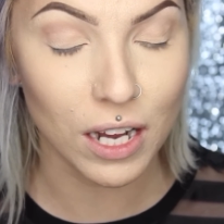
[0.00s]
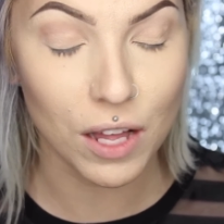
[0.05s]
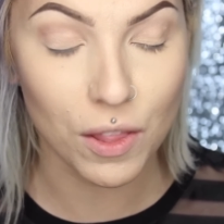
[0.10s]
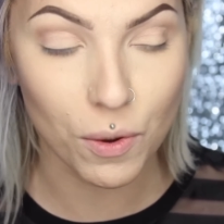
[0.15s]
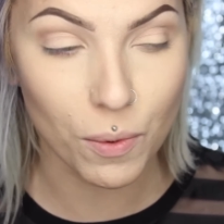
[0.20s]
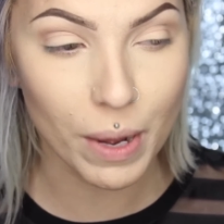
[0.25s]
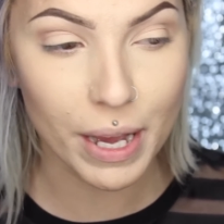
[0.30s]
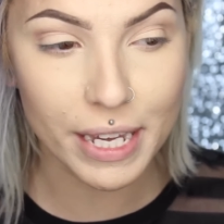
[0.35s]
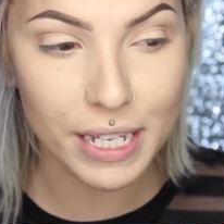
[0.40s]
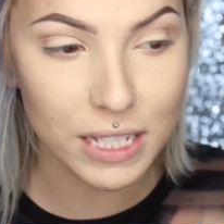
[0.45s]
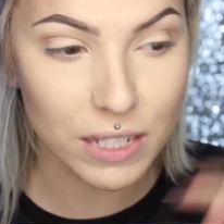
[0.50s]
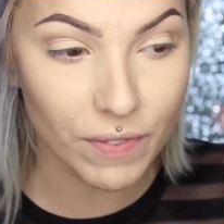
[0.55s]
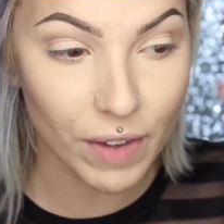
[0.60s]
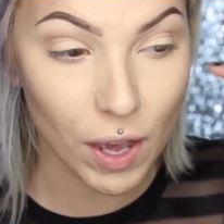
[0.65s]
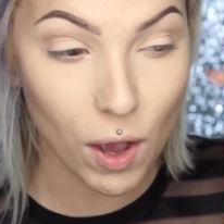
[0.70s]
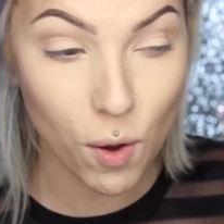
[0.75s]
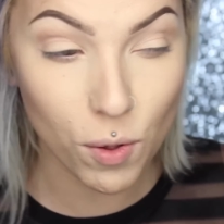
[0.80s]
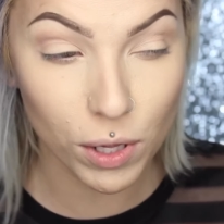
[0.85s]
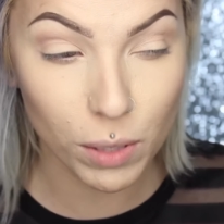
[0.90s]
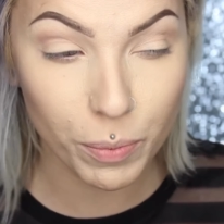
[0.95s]
Otherwise, if
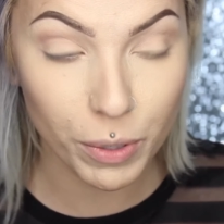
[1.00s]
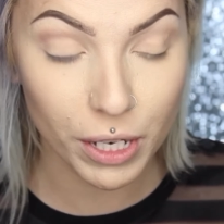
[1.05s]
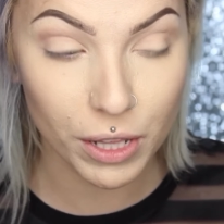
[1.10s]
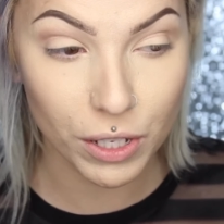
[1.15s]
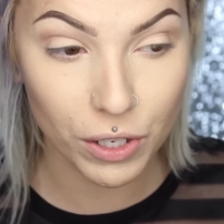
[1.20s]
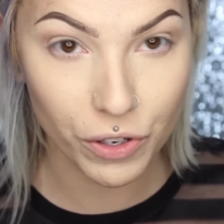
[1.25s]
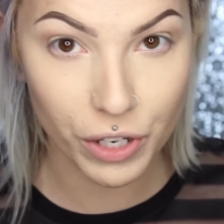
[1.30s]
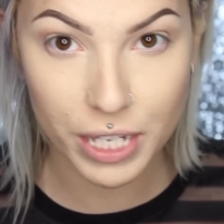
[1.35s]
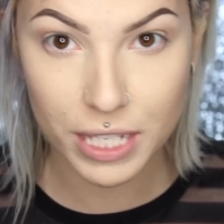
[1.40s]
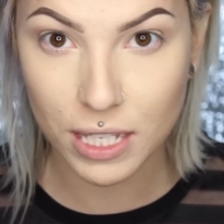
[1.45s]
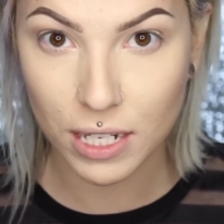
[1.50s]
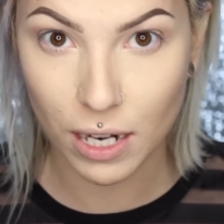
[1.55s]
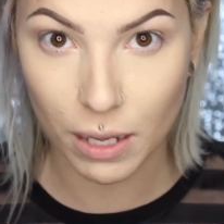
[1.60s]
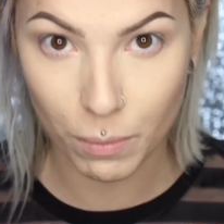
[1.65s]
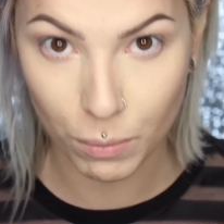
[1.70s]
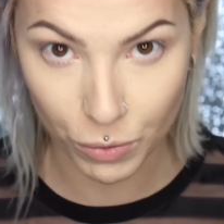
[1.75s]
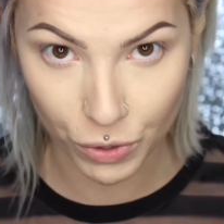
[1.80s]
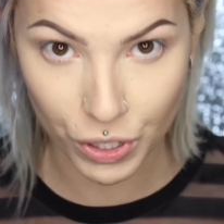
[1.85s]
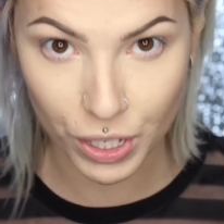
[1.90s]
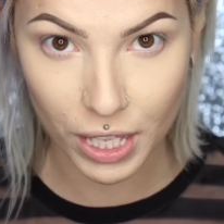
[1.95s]
I only put in the crease and
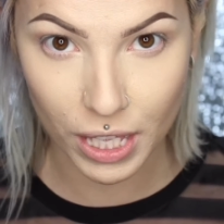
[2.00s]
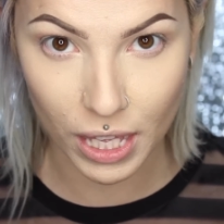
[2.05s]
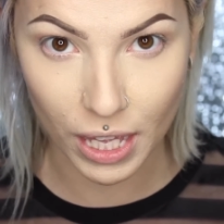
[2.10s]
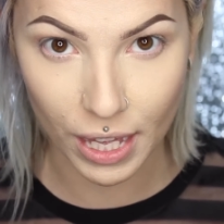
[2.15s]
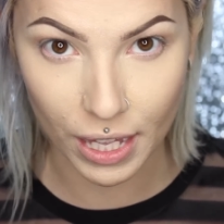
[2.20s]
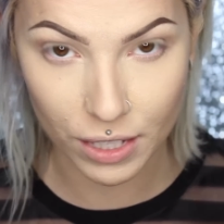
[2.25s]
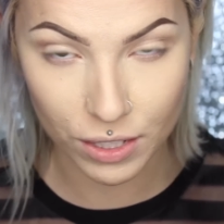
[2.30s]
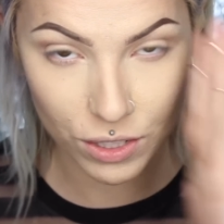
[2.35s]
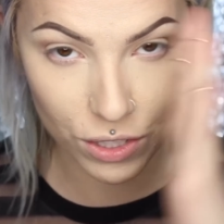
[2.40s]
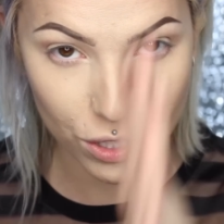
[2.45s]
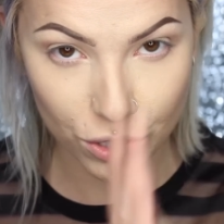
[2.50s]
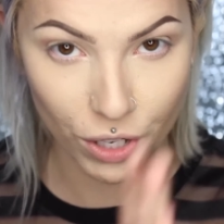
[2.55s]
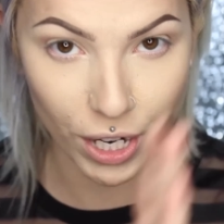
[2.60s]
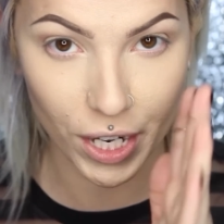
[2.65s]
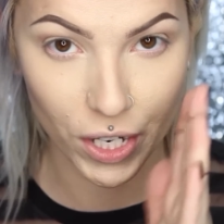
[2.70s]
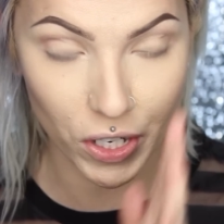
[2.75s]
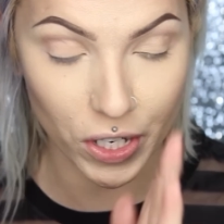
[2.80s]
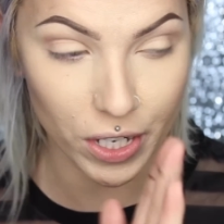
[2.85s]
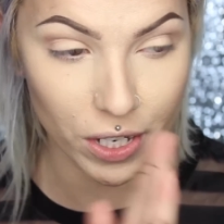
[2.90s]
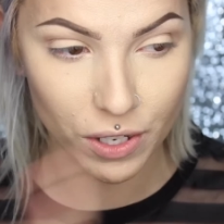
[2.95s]
I'm looking
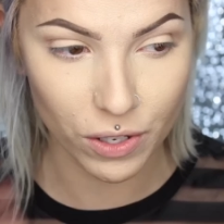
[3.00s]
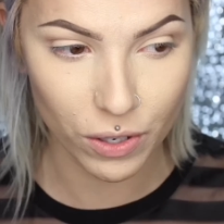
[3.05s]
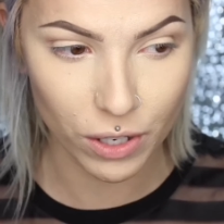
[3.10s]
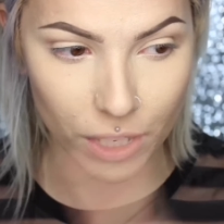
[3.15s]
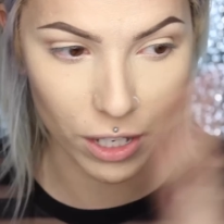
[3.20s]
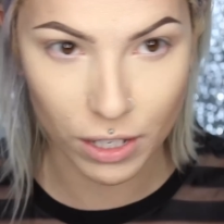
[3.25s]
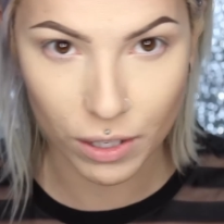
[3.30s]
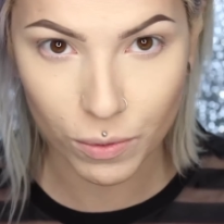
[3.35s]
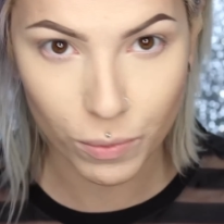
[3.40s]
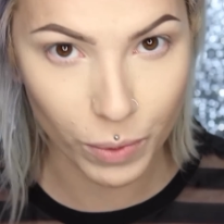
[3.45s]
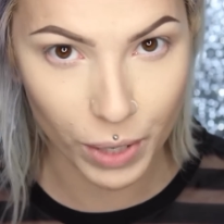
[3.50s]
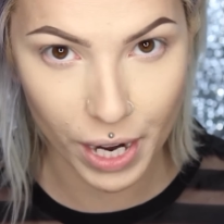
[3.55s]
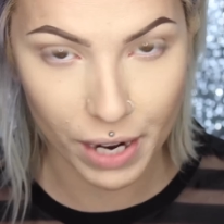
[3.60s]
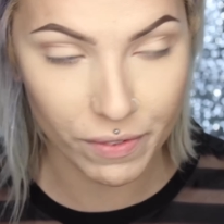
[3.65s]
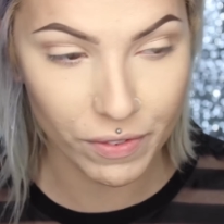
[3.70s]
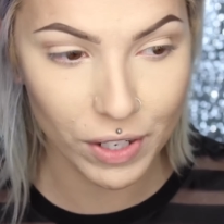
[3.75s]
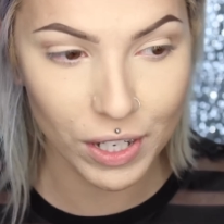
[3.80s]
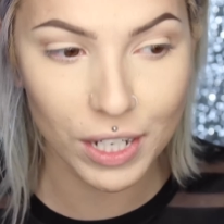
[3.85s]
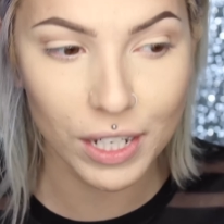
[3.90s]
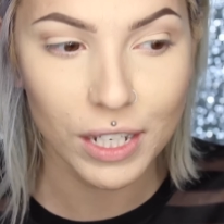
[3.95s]
straight on or
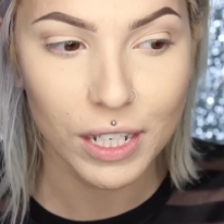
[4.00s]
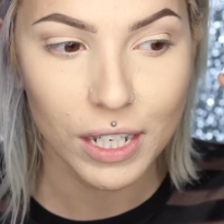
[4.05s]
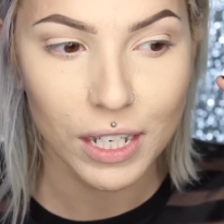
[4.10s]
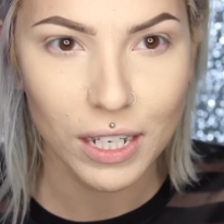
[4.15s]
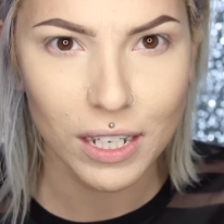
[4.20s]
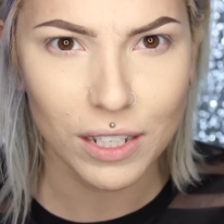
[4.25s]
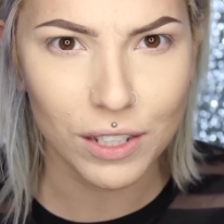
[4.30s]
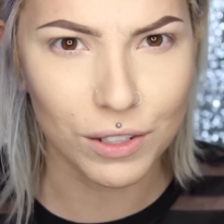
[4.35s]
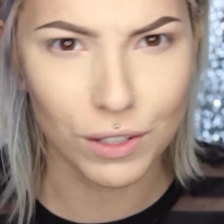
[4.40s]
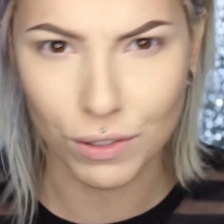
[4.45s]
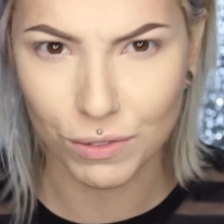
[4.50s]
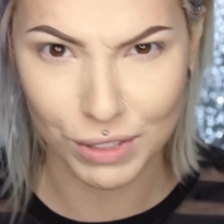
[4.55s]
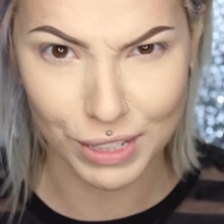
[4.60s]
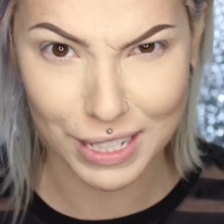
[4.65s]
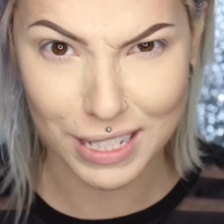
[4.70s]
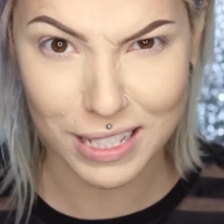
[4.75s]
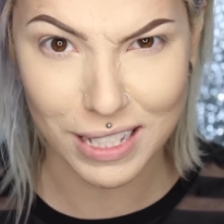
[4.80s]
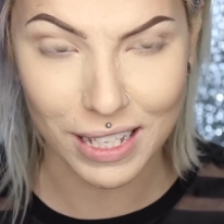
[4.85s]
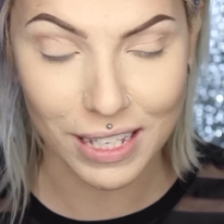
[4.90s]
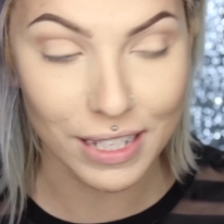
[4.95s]
whatever, you don't
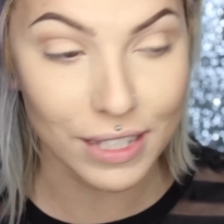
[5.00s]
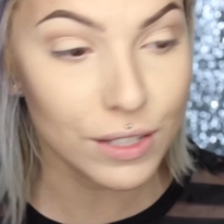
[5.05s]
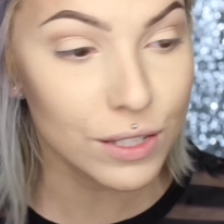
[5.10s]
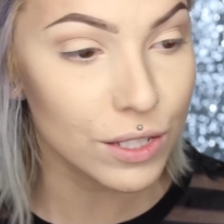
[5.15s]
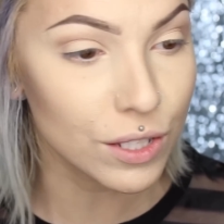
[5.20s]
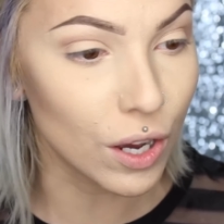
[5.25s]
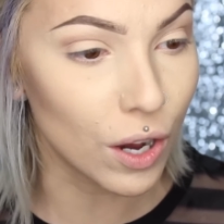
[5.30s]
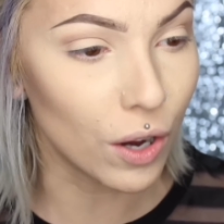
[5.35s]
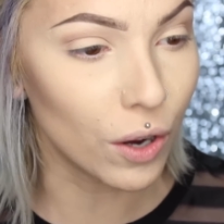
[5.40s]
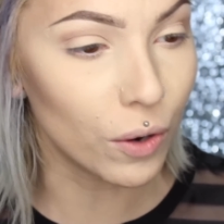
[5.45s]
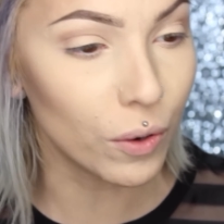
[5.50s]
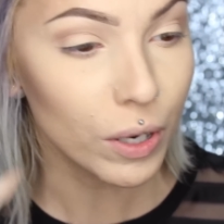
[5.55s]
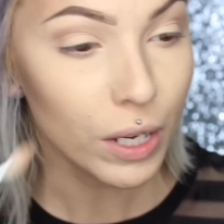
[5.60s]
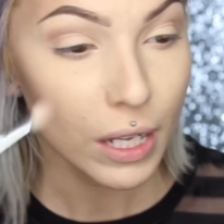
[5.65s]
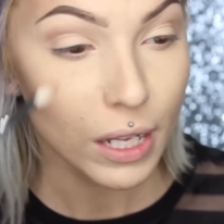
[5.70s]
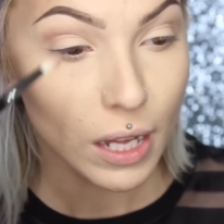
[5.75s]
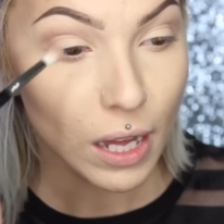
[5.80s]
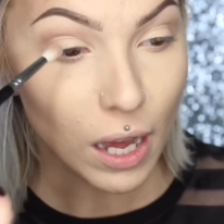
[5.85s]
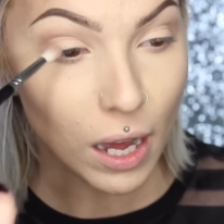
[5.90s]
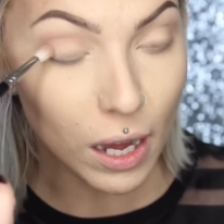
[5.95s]
really see it. So
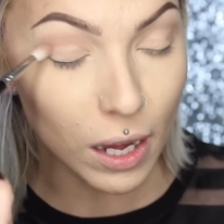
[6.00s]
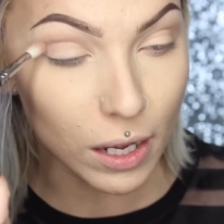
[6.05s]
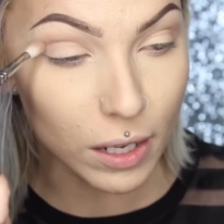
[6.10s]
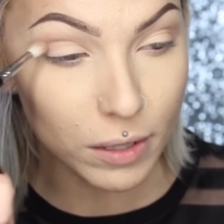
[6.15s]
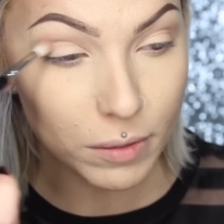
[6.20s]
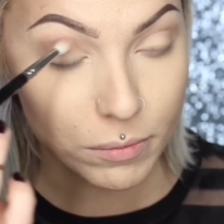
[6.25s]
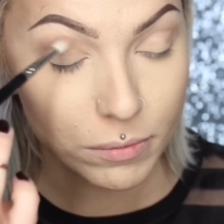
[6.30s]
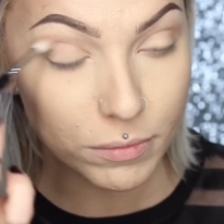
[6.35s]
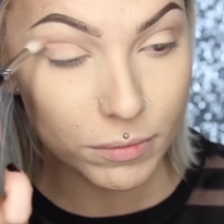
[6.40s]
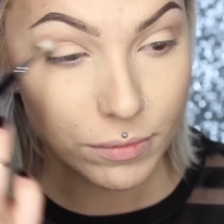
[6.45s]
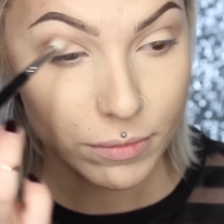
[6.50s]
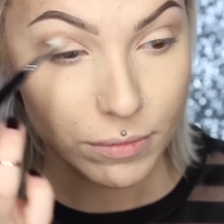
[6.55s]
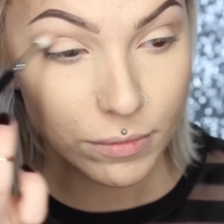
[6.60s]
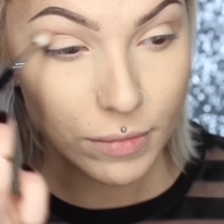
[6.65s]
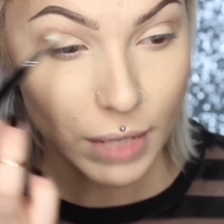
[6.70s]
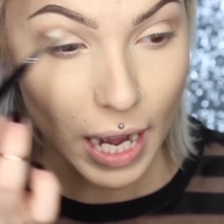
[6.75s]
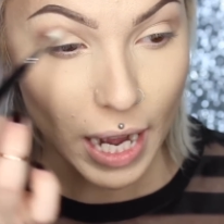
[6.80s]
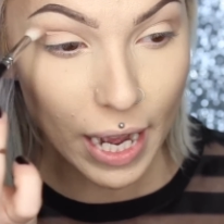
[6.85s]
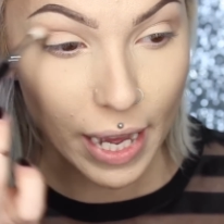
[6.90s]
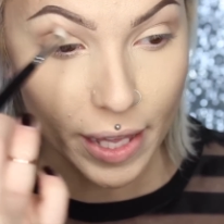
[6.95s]
um,
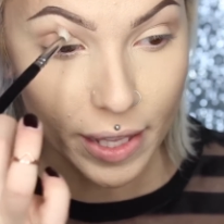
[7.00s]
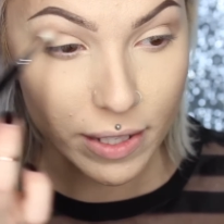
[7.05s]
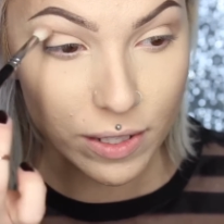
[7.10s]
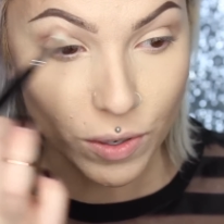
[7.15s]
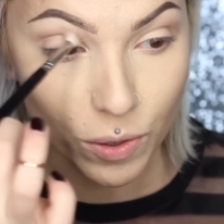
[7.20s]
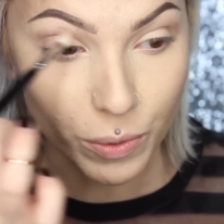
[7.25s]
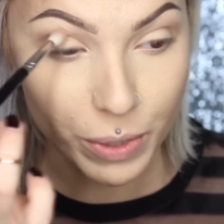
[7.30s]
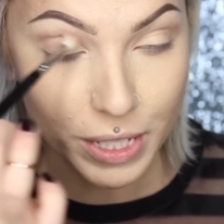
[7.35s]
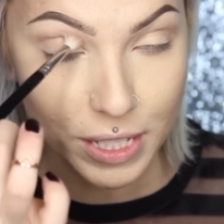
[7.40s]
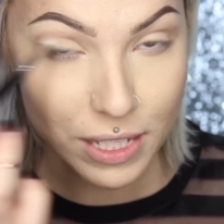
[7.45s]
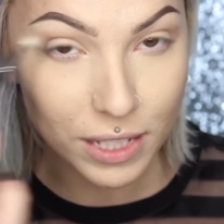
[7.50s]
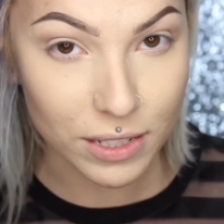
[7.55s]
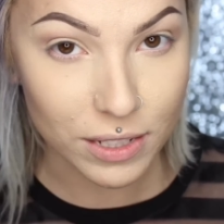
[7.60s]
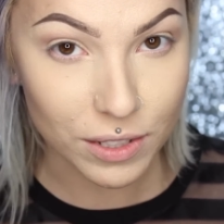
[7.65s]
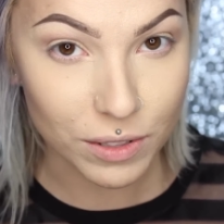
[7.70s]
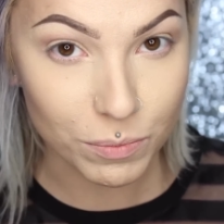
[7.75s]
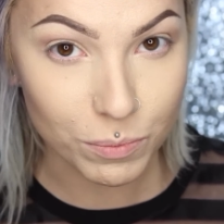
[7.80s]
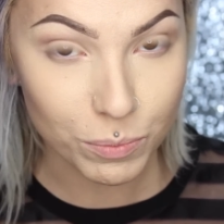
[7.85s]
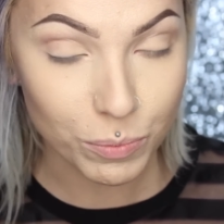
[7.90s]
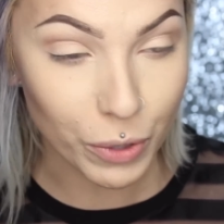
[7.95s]
I always tend
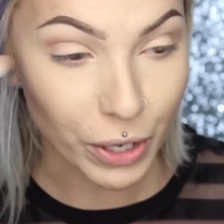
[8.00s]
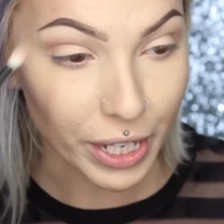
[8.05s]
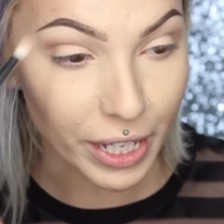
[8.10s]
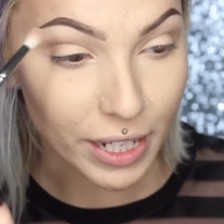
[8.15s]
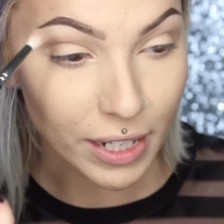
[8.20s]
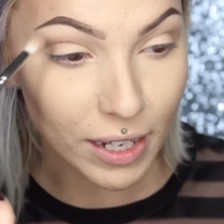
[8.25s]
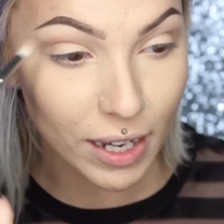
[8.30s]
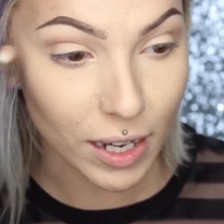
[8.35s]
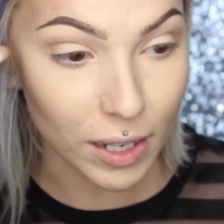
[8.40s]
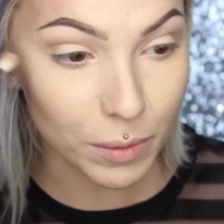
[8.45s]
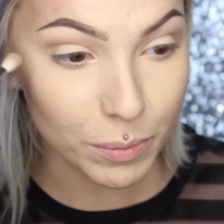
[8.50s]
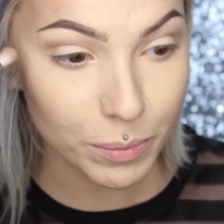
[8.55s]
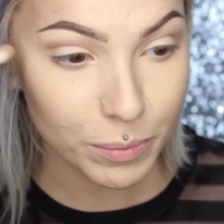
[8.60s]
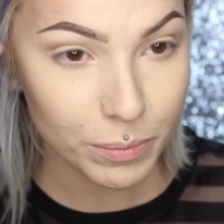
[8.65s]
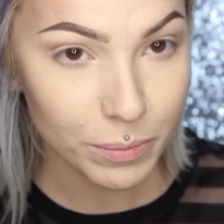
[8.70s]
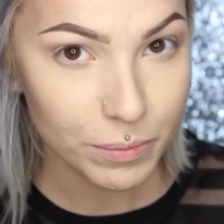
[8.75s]
to bring it up.